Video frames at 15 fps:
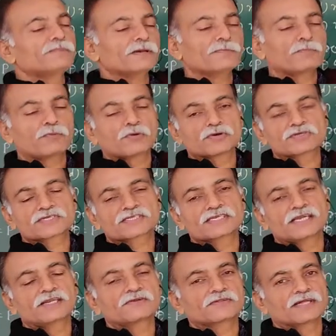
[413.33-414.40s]

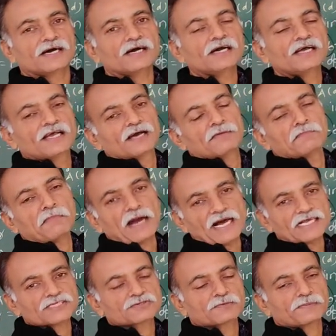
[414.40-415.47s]
proportional to the
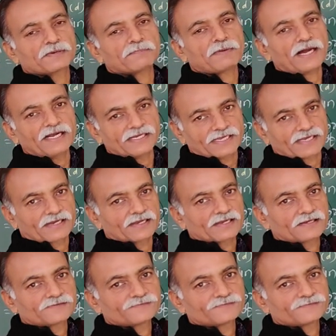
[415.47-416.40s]
mass of a particle.